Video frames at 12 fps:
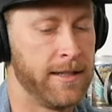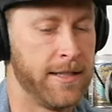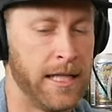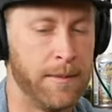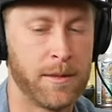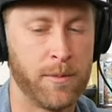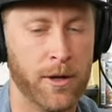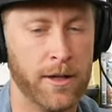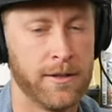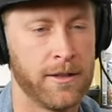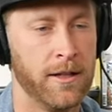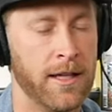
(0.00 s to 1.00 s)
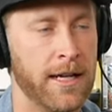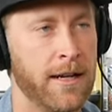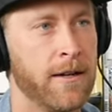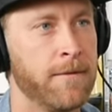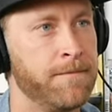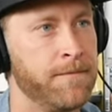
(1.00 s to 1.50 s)
a team sport, so like
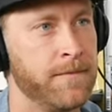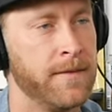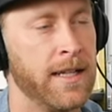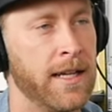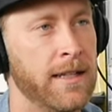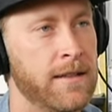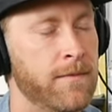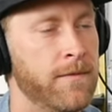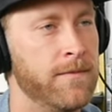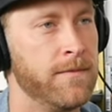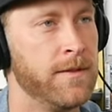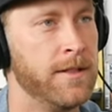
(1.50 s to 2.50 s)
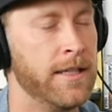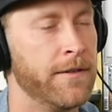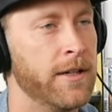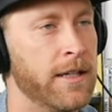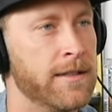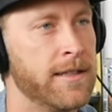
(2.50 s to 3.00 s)
it's
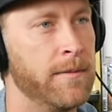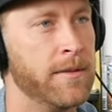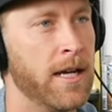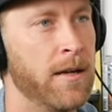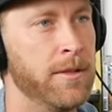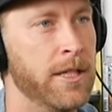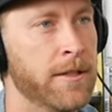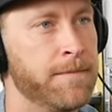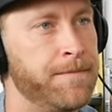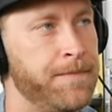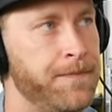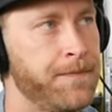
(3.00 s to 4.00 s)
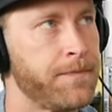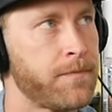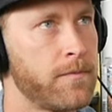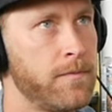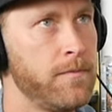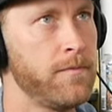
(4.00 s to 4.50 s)
different at the same time, you know? Yeah, yeah,
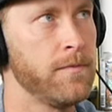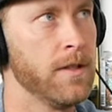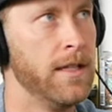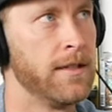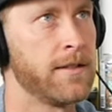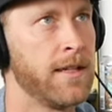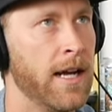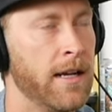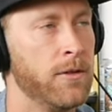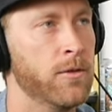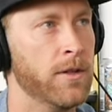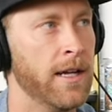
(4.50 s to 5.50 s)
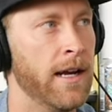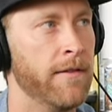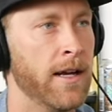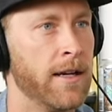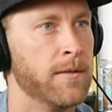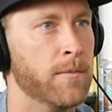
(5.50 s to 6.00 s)
for sure. It's kind of cool to have
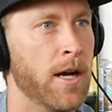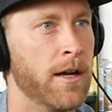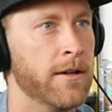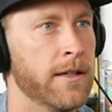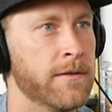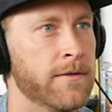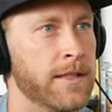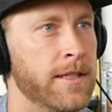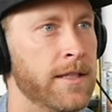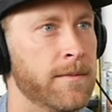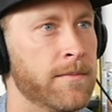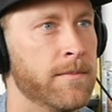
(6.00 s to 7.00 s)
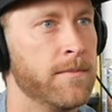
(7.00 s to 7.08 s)
that camaraderie of a team.